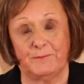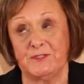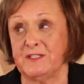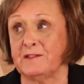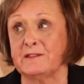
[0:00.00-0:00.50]

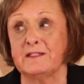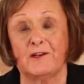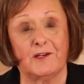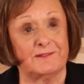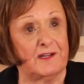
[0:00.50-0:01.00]
particularly in
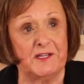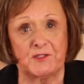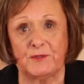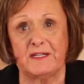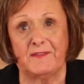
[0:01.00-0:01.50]
our
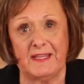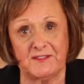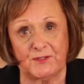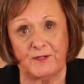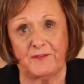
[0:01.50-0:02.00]
country and
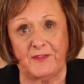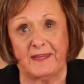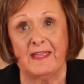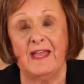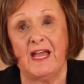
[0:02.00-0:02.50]
that sort of thing,